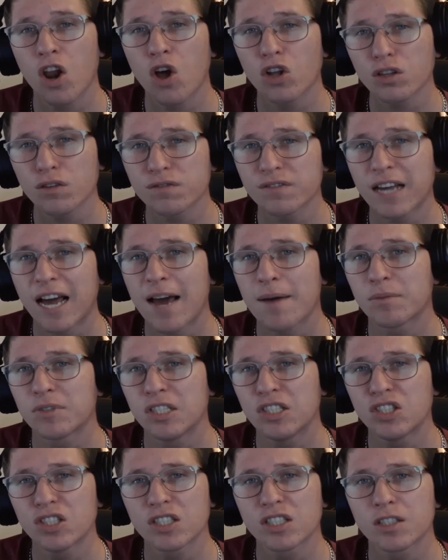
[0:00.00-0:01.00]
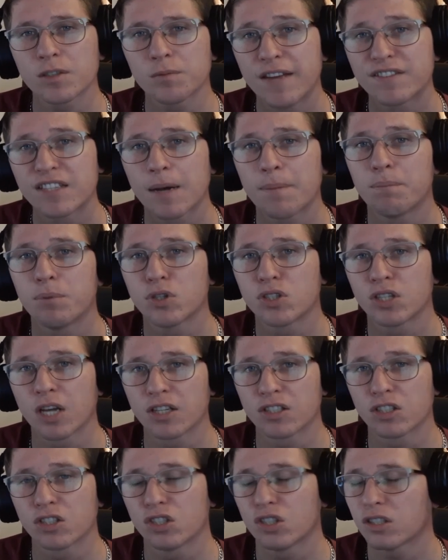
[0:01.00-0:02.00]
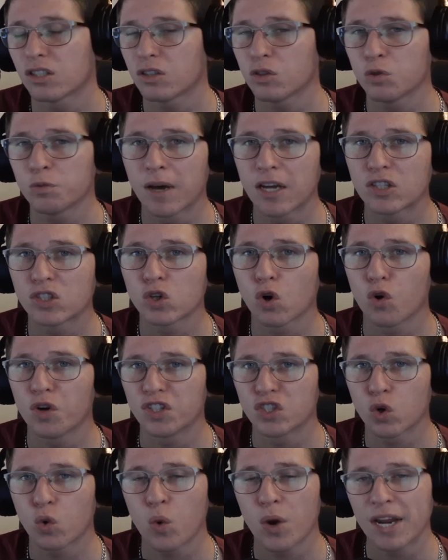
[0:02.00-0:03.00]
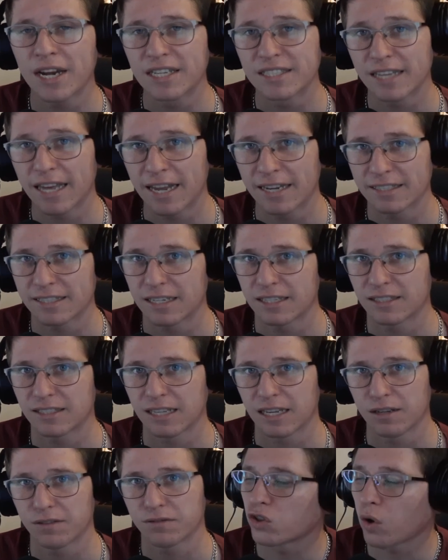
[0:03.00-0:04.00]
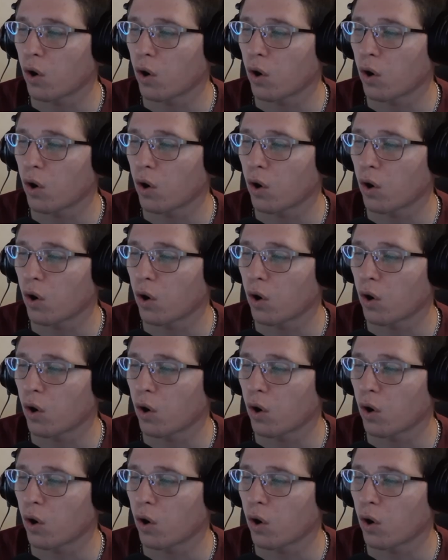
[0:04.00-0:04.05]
A lot of times he just gives up possession just to make sure his queen is extra safe.